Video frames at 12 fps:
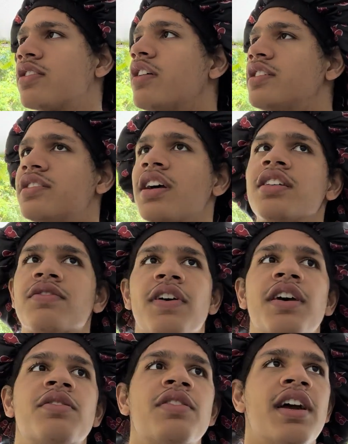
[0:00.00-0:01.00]
all these thoughts
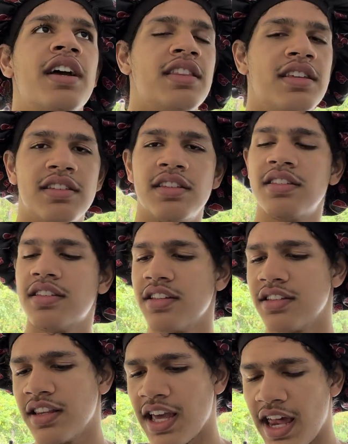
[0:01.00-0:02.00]
flying through your head, this,
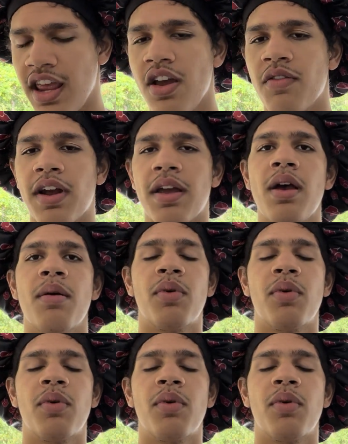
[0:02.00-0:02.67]
and that, right?